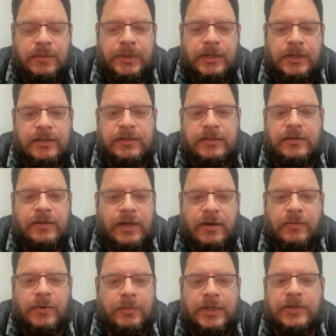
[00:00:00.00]
because I
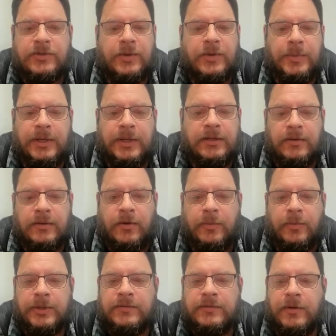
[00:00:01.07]
don't want to be tripping a whole
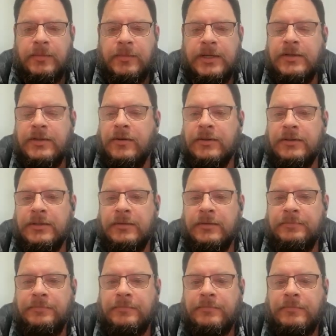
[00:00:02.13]
bunch of automation all the time.
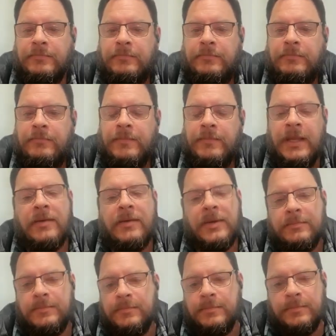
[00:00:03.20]

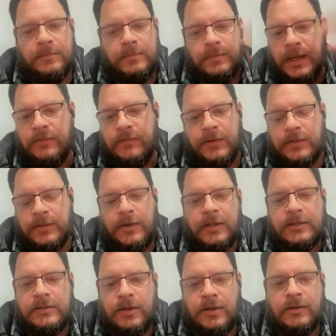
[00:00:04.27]
Anyway, a handful of
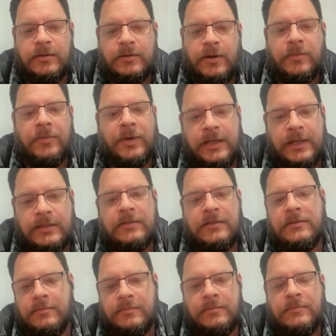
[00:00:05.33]
thoughts on
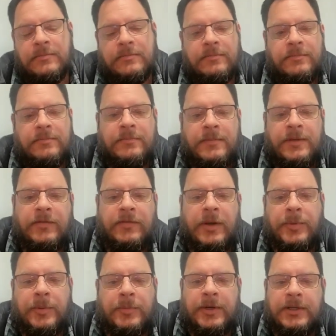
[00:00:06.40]
waste,
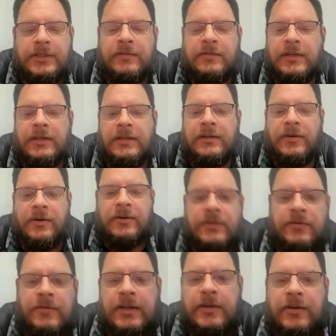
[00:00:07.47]
developer productivity,
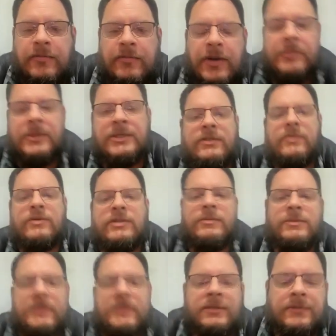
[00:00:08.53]
cost around their environments, those types
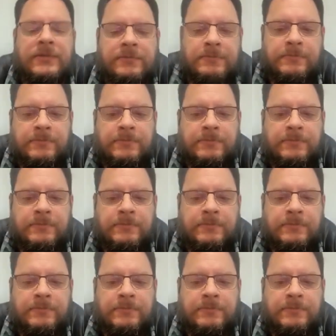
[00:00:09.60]
of things.